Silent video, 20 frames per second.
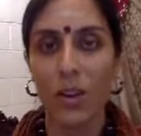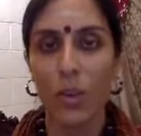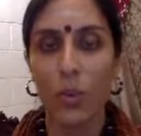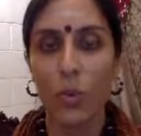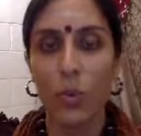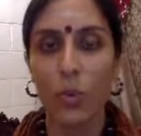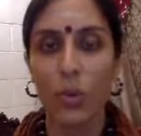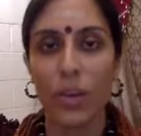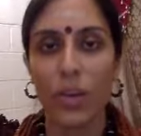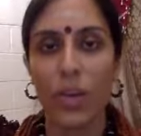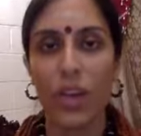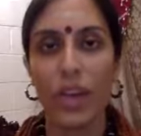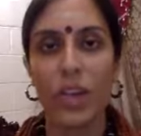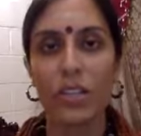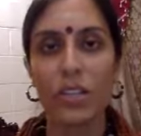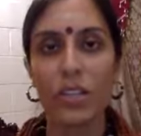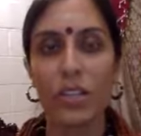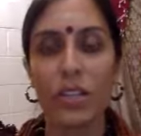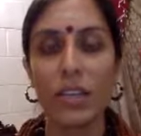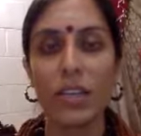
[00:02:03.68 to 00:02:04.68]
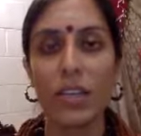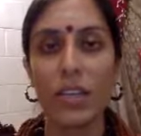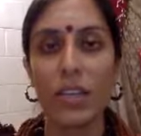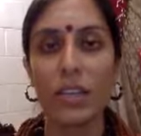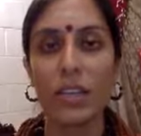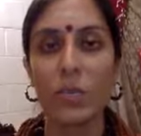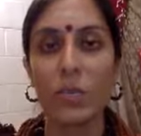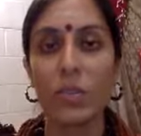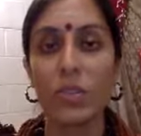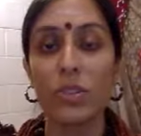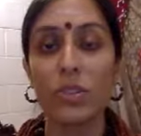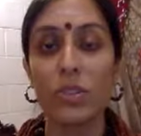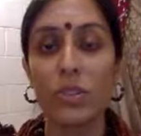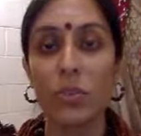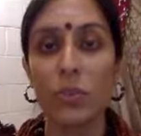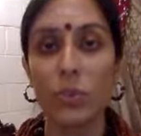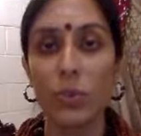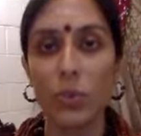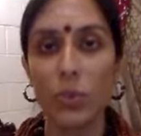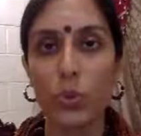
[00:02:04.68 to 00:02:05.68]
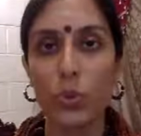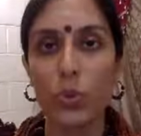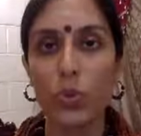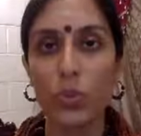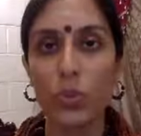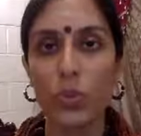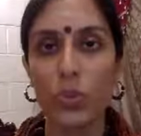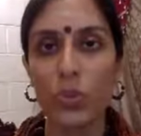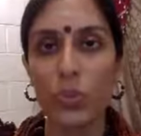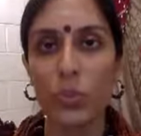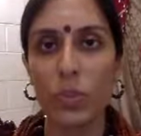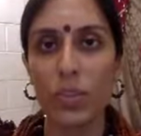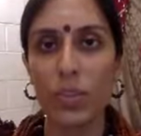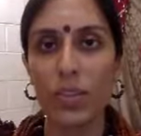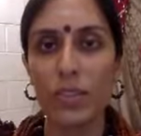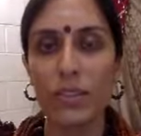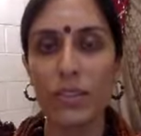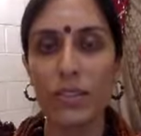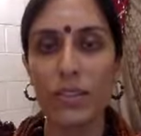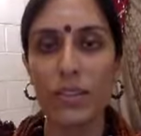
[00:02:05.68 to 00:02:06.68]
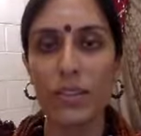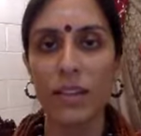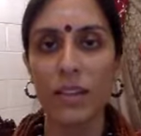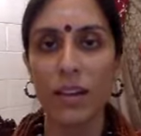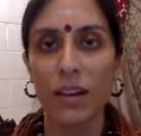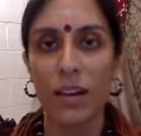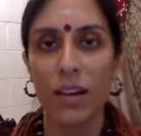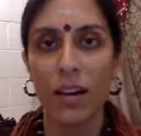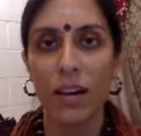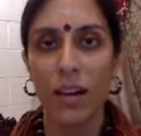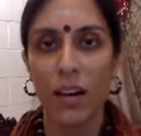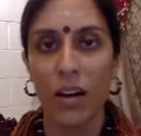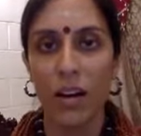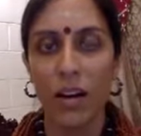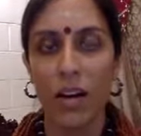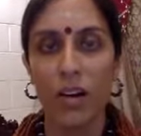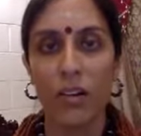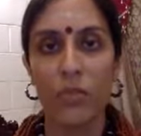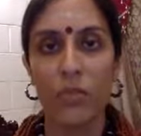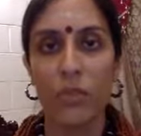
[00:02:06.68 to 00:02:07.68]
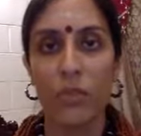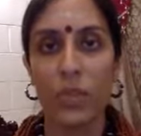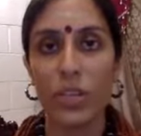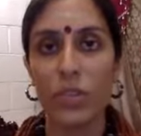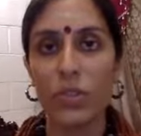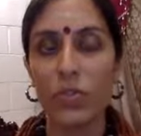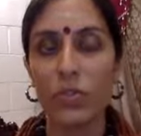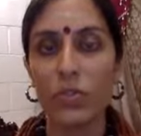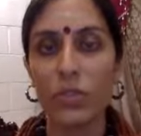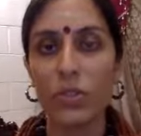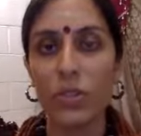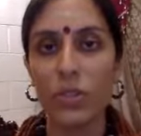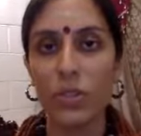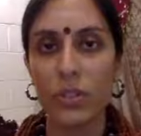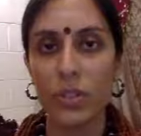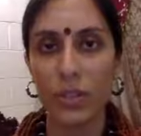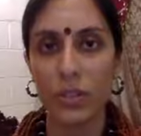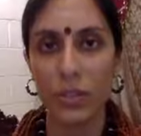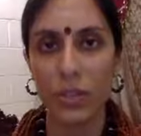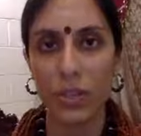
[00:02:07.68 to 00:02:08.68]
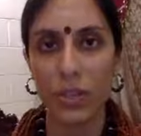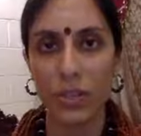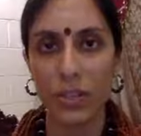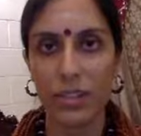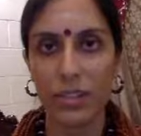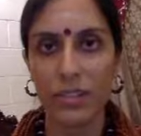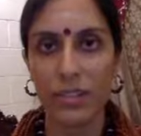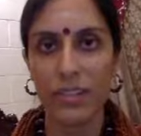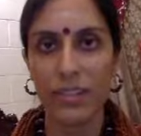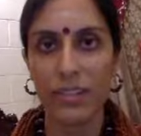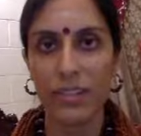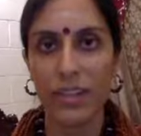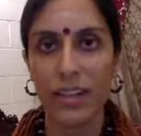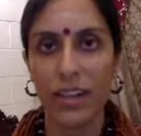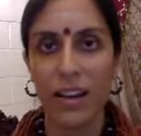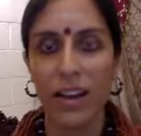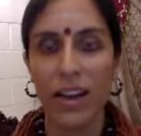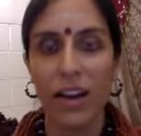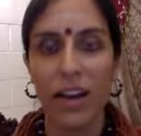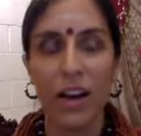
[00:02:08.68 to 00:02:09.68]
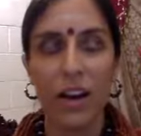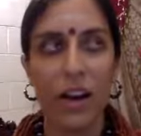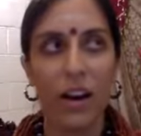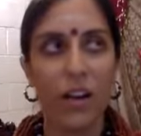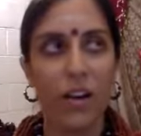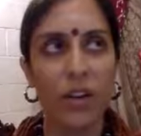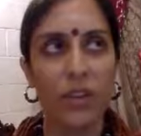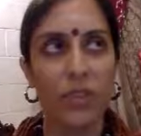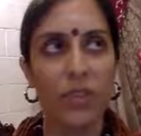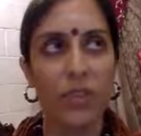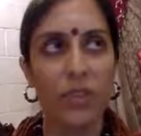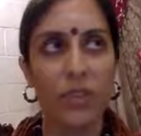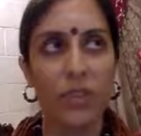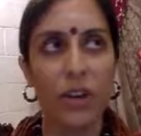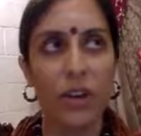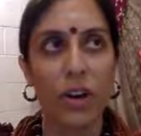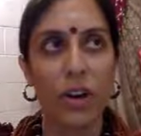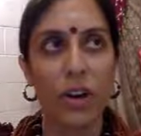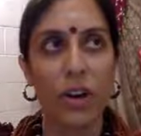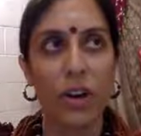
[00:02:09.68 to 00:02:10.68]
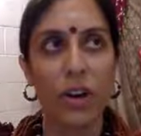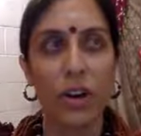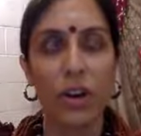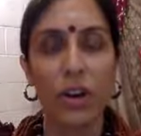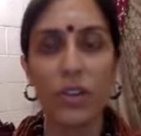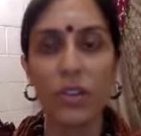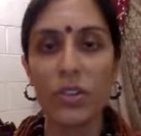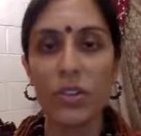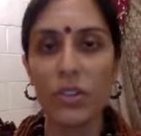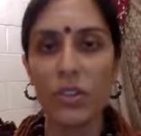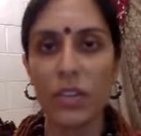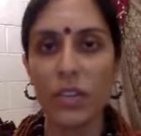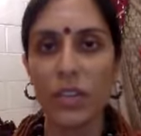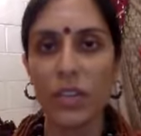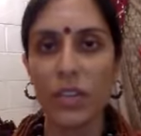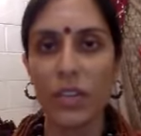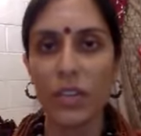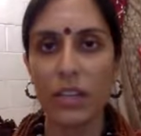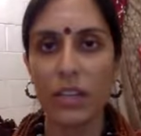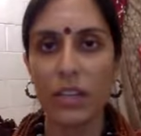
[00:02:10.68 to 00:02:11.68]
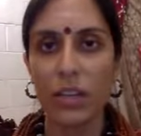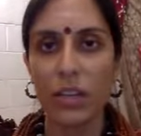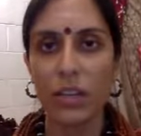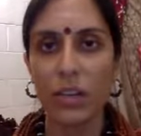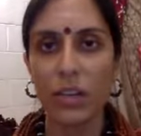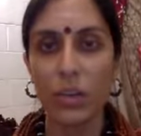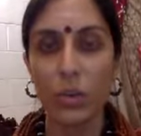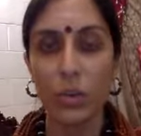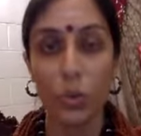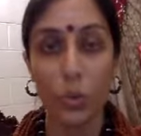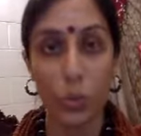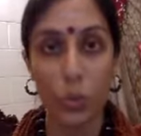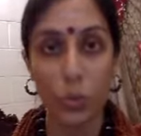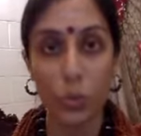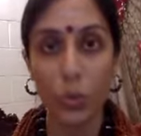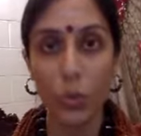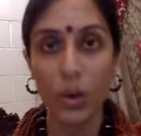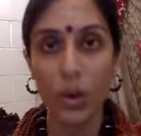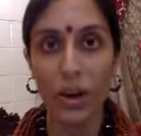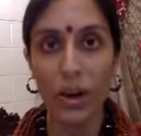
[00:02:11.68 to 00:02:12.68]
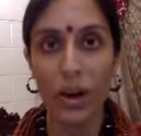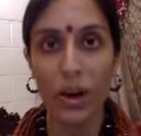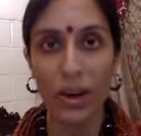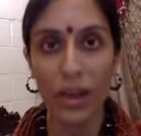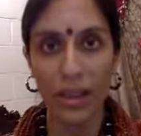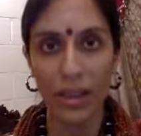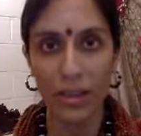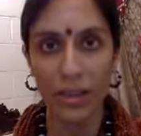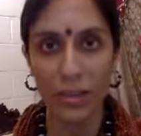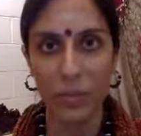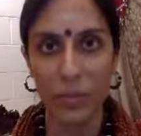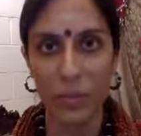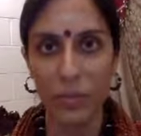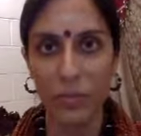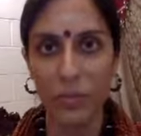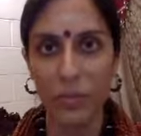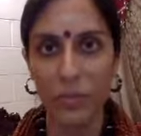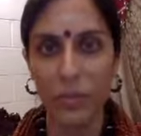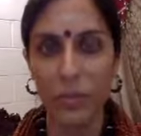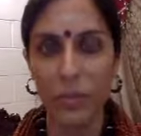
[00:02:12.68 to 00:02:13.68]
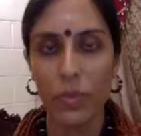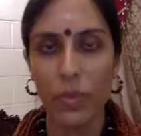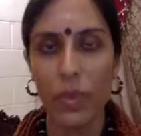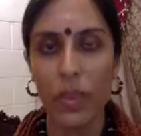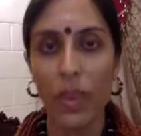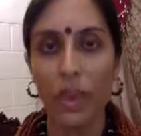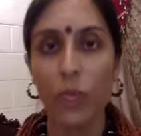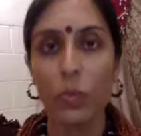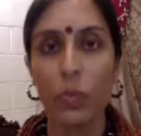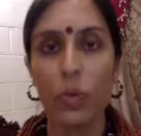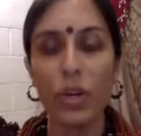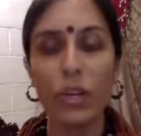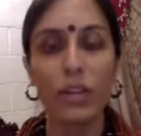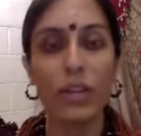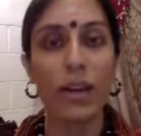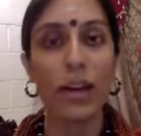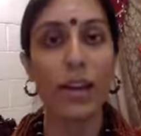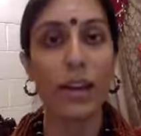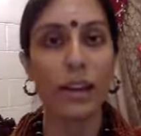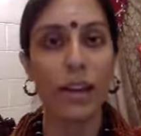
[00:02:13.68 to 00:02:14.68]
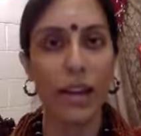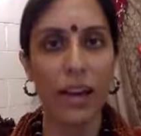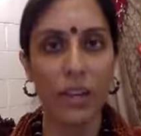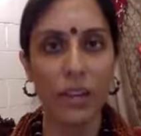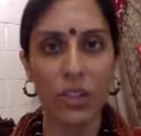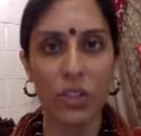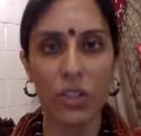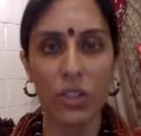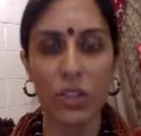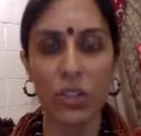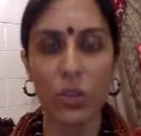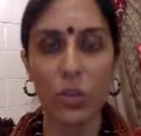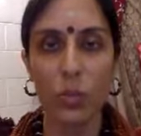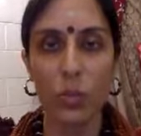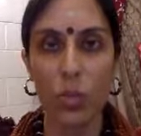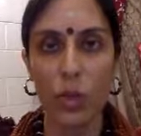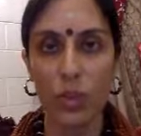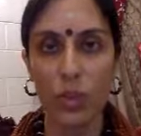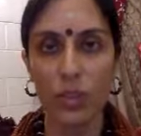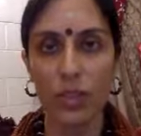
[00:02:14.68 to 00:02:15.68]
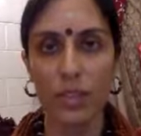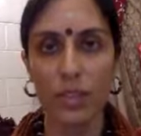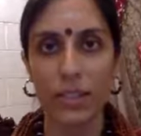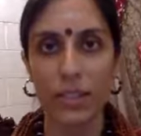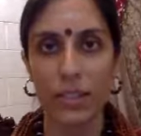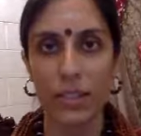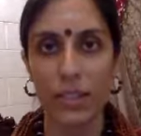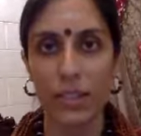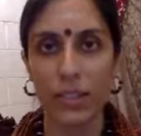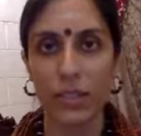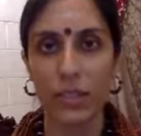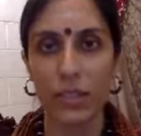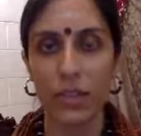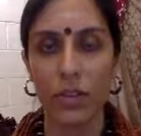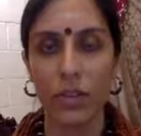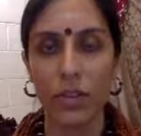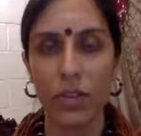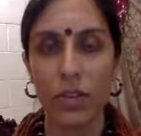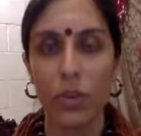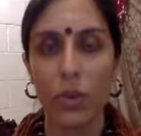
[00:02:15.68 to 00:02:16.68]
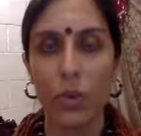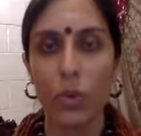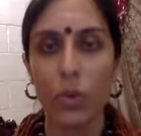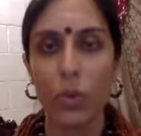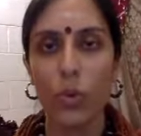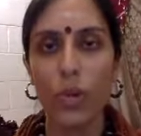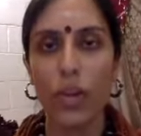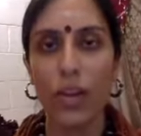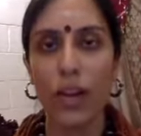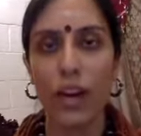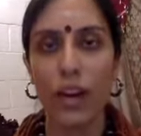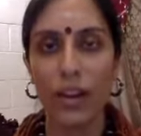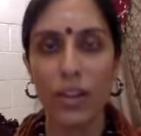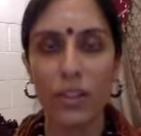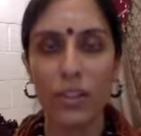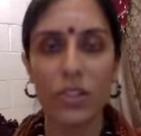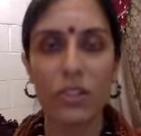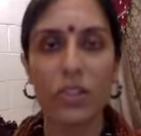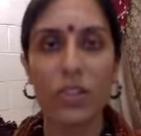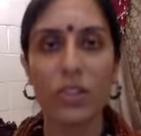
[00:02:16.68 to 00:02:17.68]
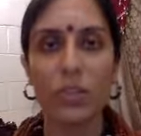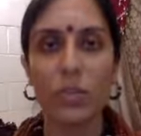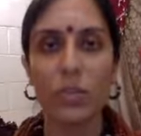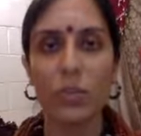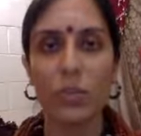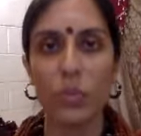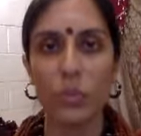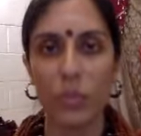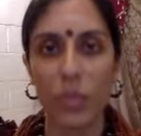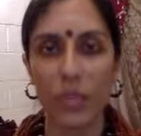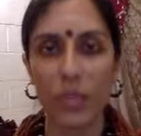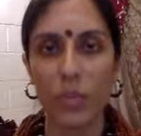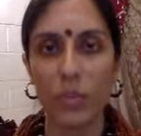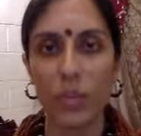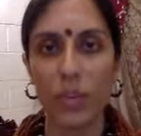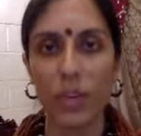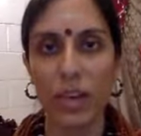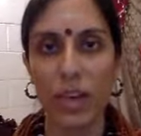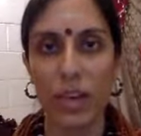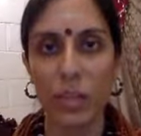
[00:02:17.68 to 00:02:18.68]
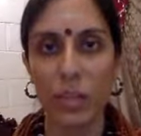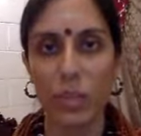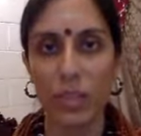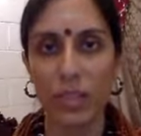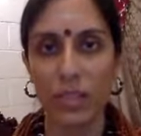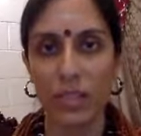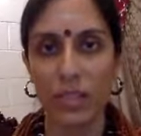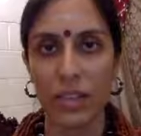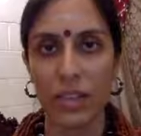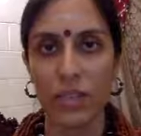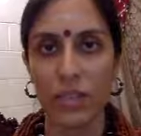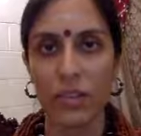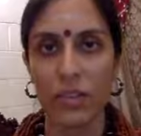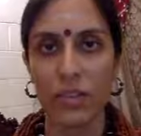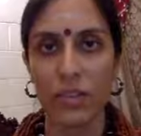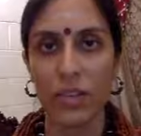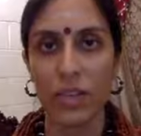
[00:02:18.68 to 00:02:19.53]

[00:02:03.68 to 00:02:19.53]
What I actually gained was this beautiful space of restful awareness, of understanding who I am and what I actually want in life, what actually will make me happy in life.